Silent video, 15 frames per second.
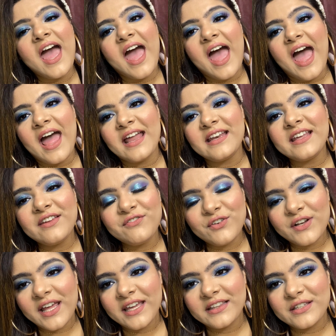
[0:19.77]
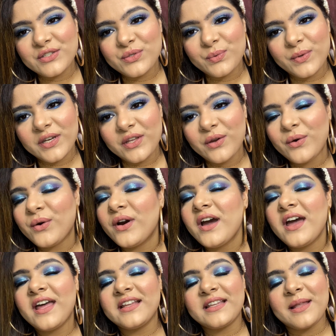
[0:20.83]
And if you like this video,
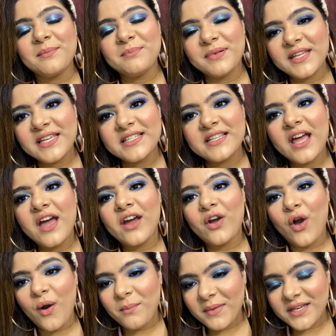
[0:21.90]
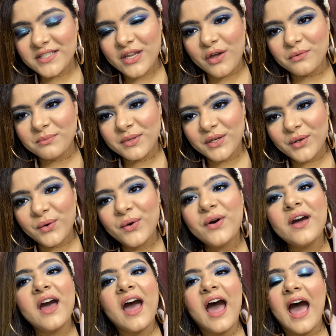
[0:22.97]
then please comment down below.
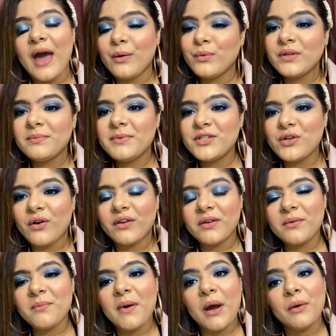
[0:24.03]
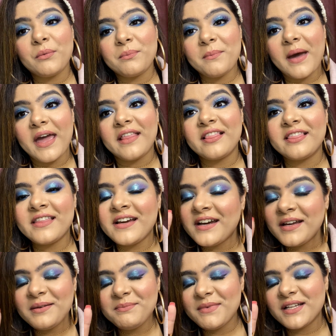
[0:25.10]
I will be talking about my
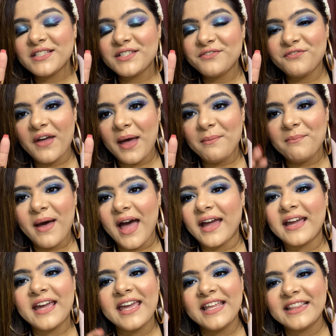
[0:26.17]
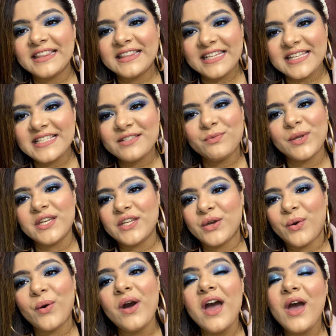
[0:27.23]
third month's fab bag in this
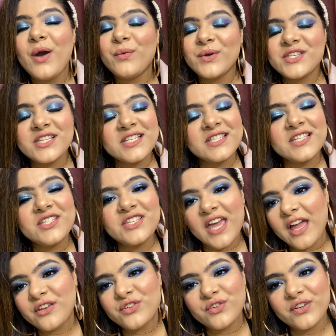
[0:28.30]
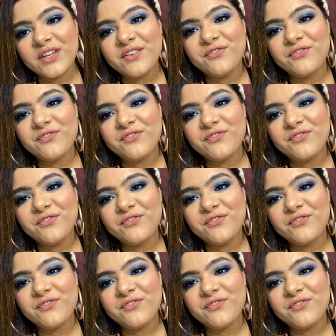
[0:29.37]
video, which is the January